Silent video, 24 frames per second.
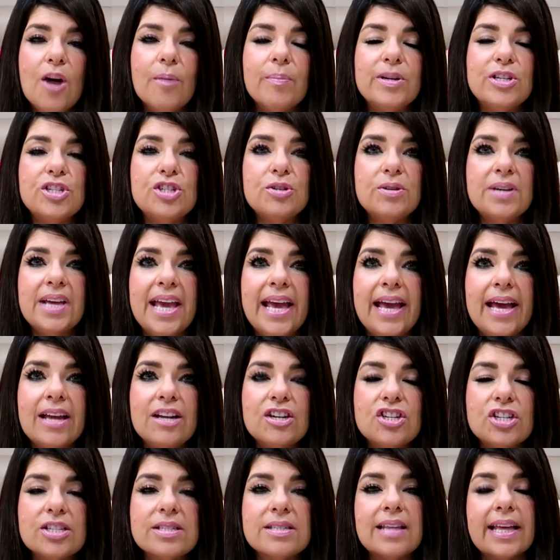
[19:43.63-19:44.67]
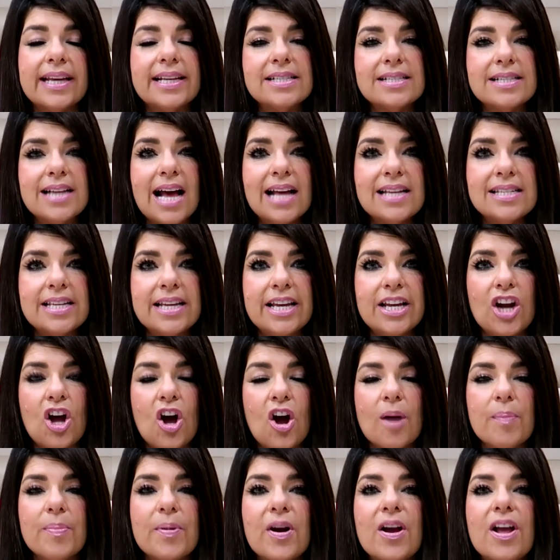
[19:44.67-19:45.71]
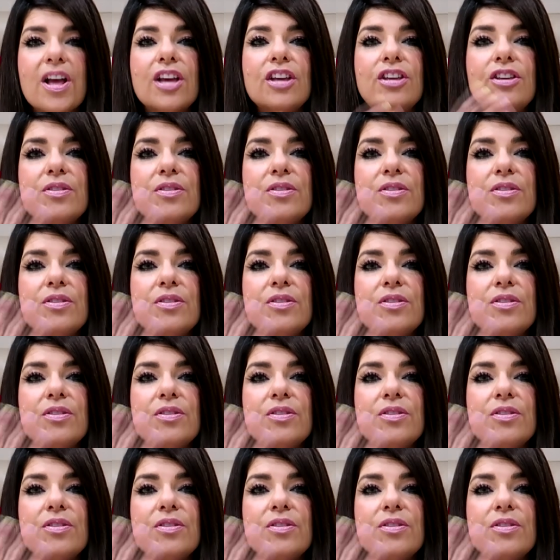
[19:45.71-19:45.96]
but you can't just, like Stassi and Harper,